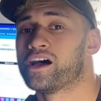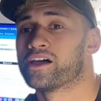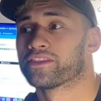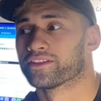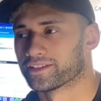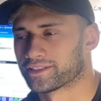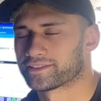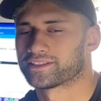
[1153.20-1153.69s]

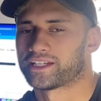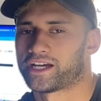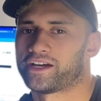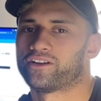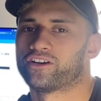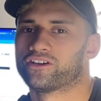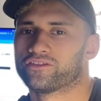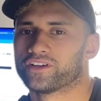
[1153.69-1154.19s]
the
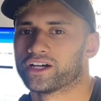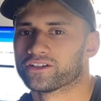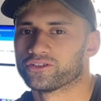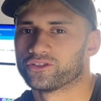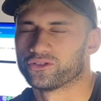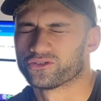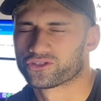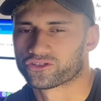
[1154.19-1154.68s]
start of our
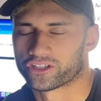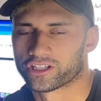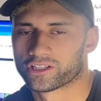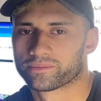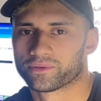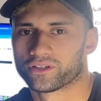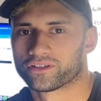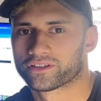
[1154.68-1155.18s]
new
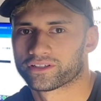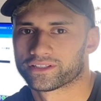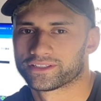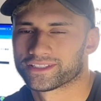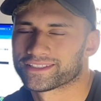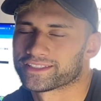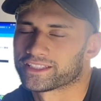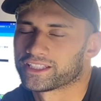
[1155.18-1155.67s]
strength block,
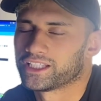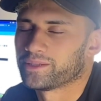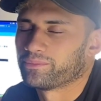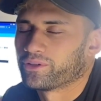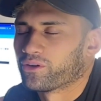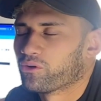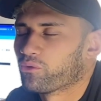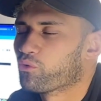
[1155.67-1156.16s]
just to
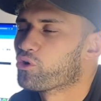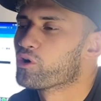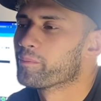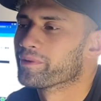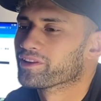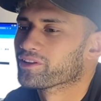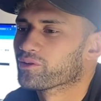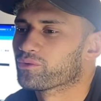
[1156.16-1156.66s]
keep you
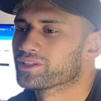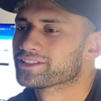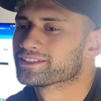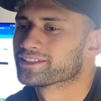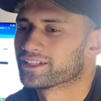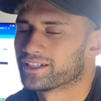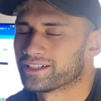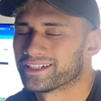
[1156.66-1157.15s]
warm in the
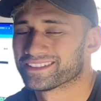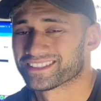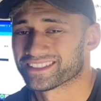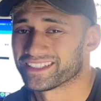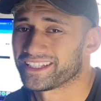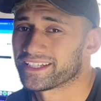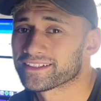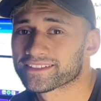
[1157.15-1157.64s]
winter. It's
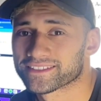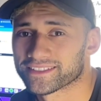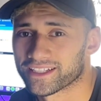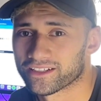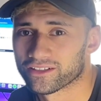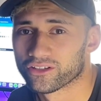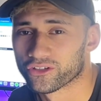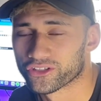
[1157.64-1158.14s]
an
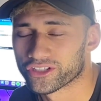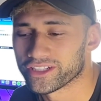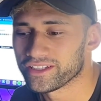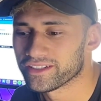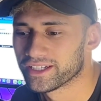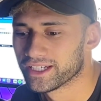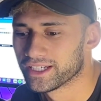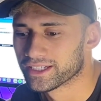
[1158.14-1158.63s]
XL
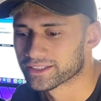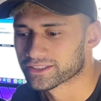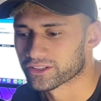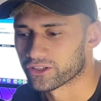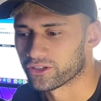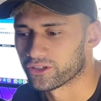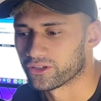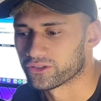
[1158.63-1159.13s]
hoodie,
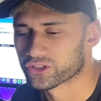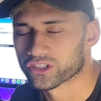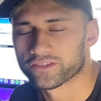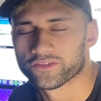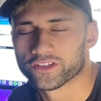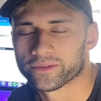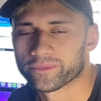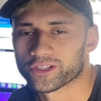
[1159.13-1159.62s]
so
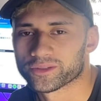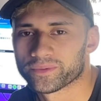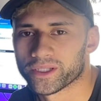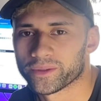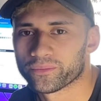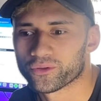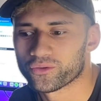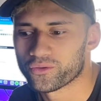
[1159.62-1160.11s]
should fit most
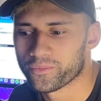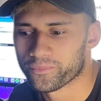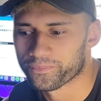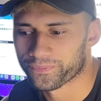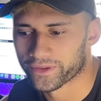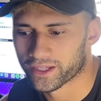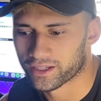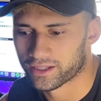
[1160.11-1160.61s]
people.
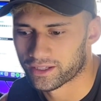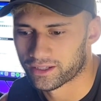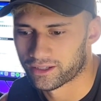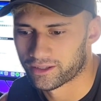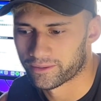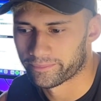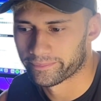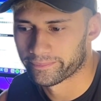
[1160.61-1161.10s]

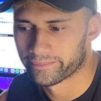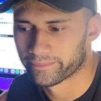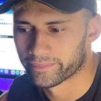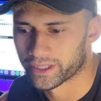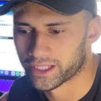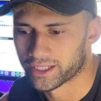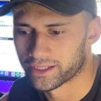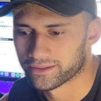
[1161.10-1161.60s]

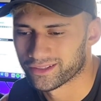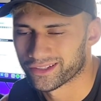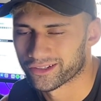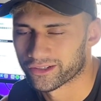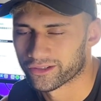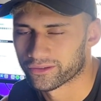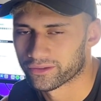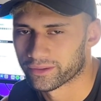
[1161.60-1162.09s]
But you
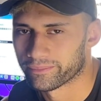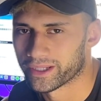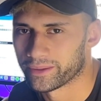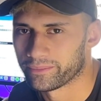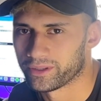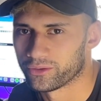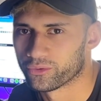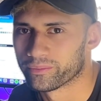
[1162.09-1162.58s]
know,
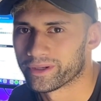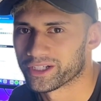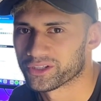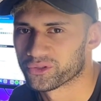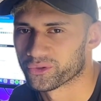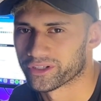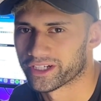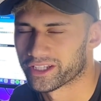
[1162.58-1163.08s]
maybe we might
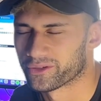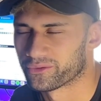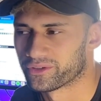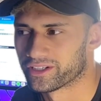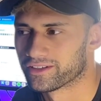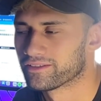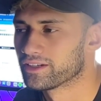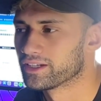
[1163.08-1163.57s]
do another
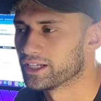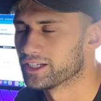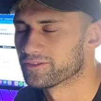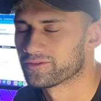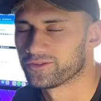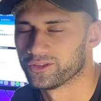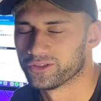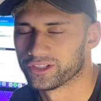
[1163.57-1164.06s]
one
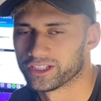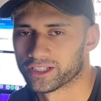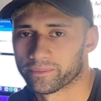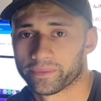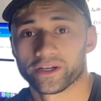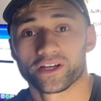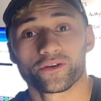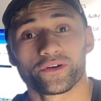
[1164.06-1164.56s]
if you need a
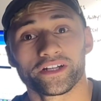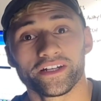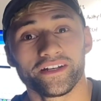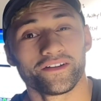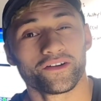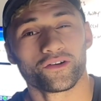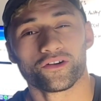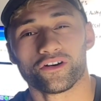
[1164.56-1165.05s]
bigger one,
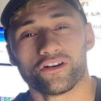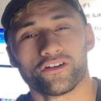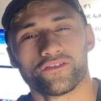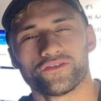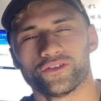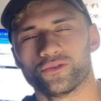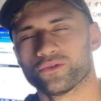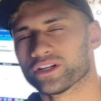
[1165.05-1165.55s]
or
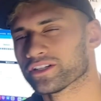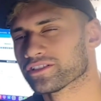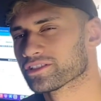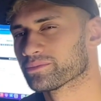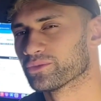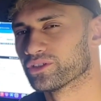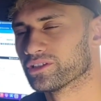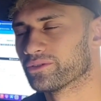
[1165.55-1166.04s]
if you want a
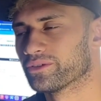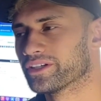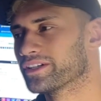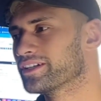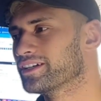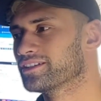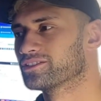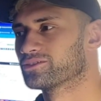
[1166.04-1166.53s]
smaller
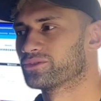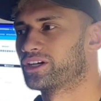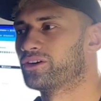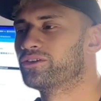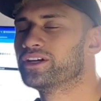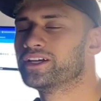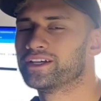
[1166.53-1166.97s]
one as well,